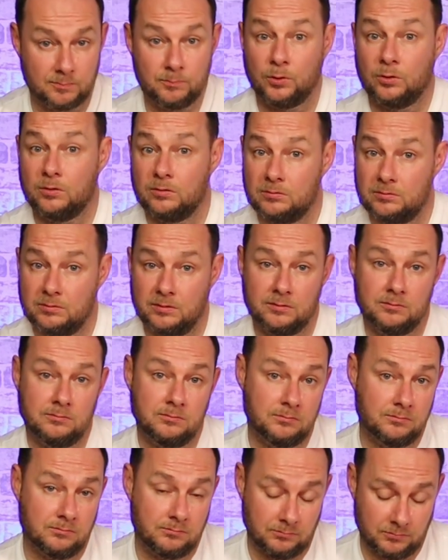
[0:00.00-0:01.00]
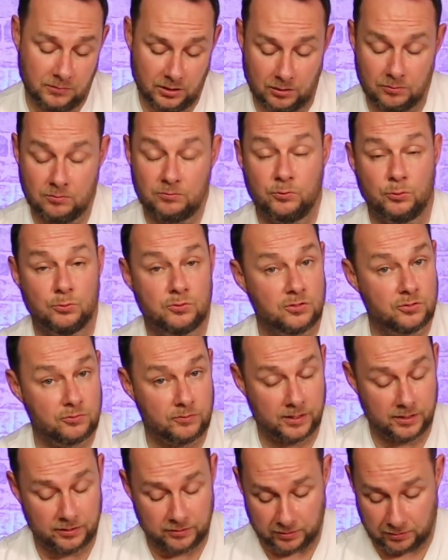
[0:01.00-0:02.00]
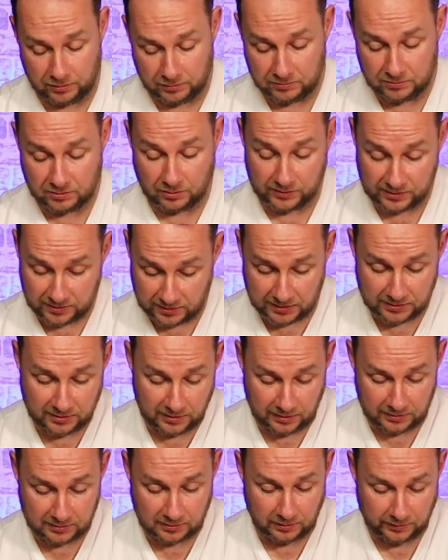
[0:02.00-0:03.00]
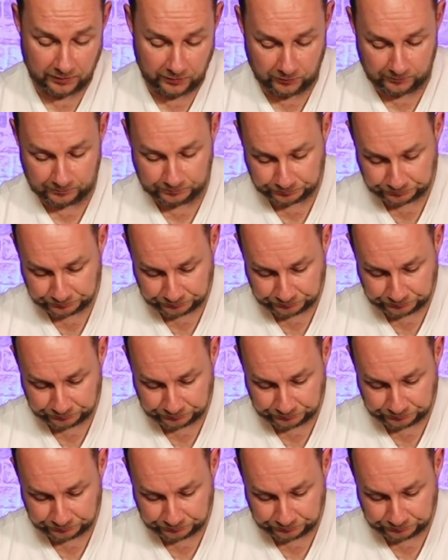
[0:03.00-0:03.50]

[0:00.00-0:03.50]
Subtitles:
but you know, rules is written and all, so it's nice that that's cleared up.